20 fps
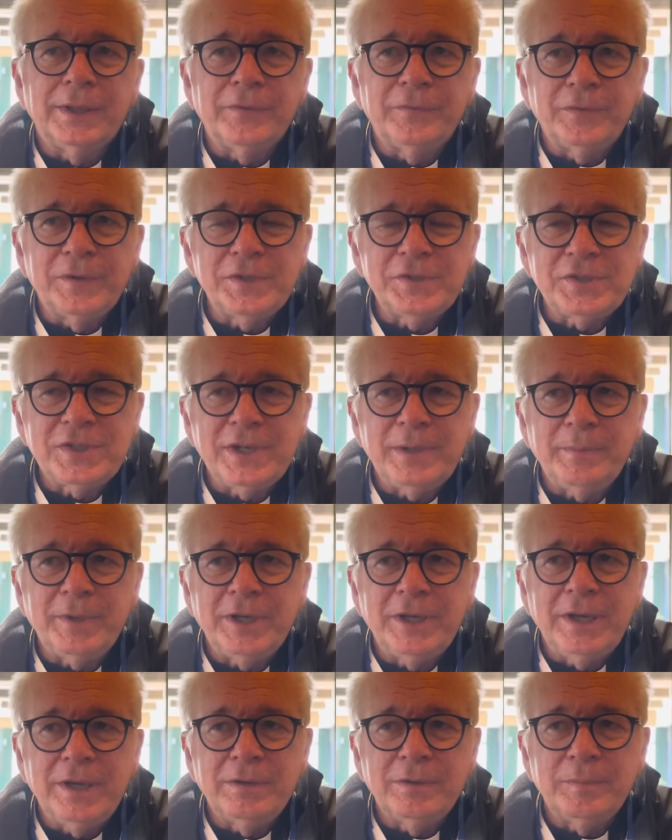The first time I
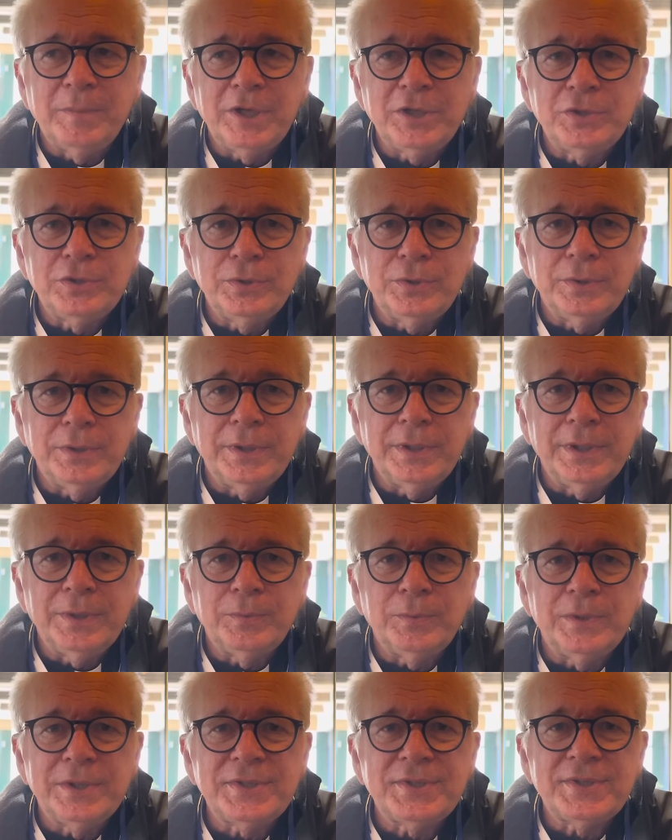came to Medjugorje
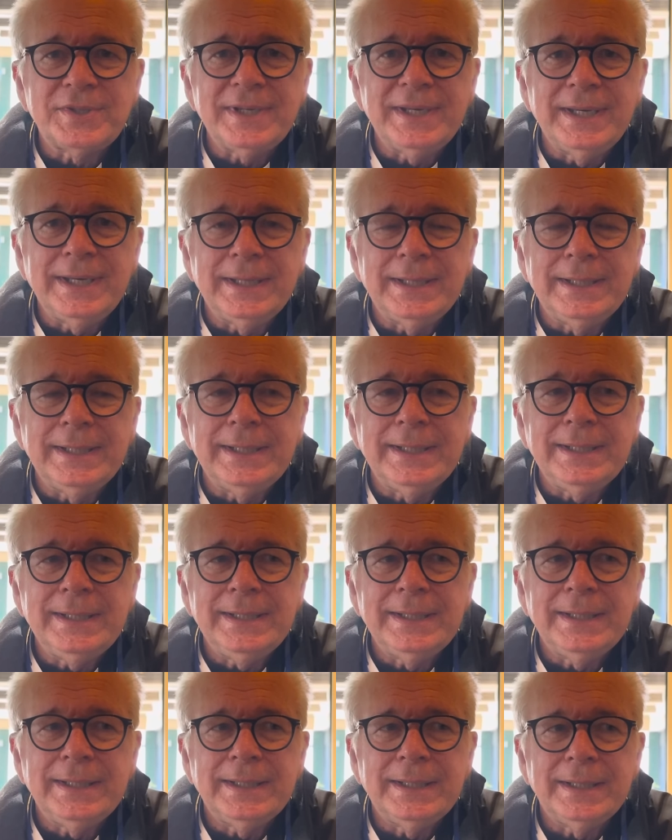was in
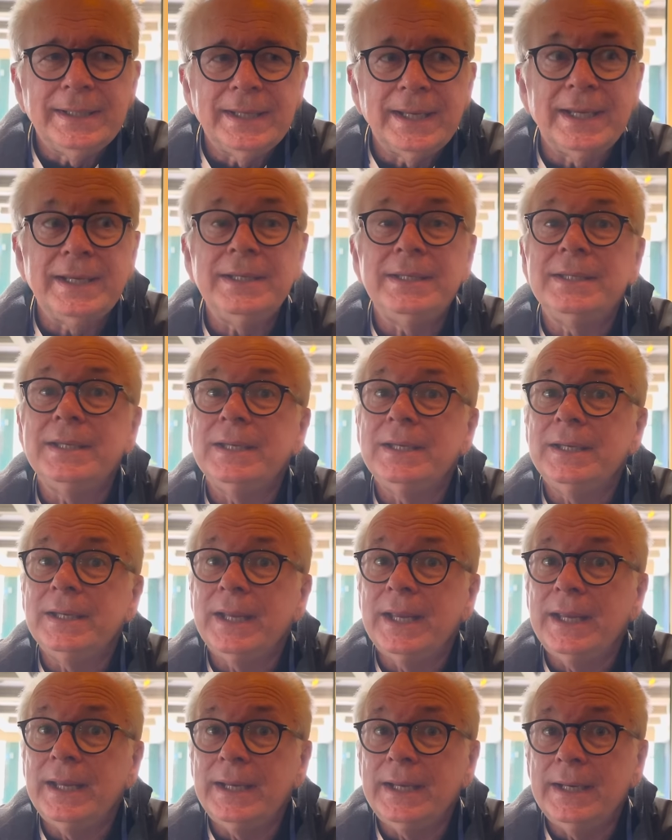
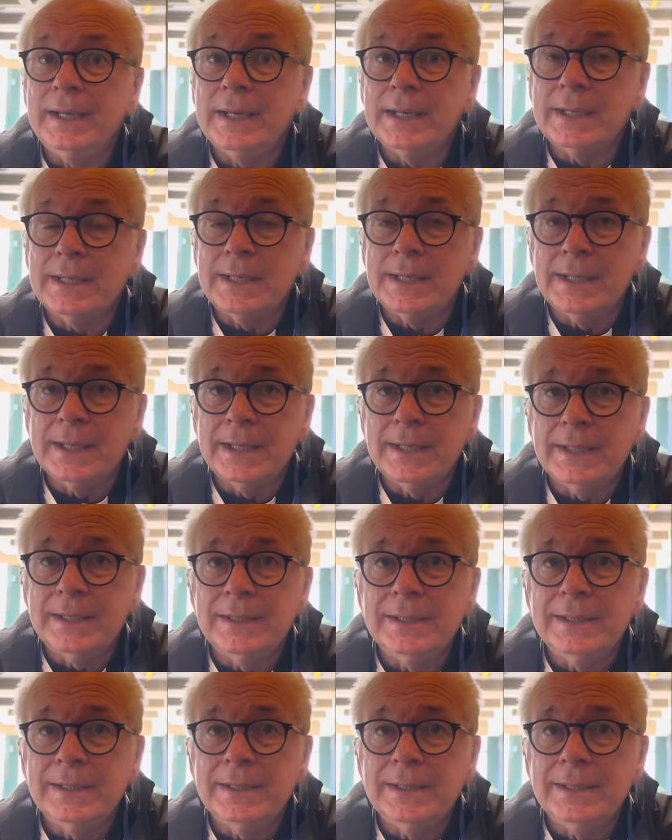1989.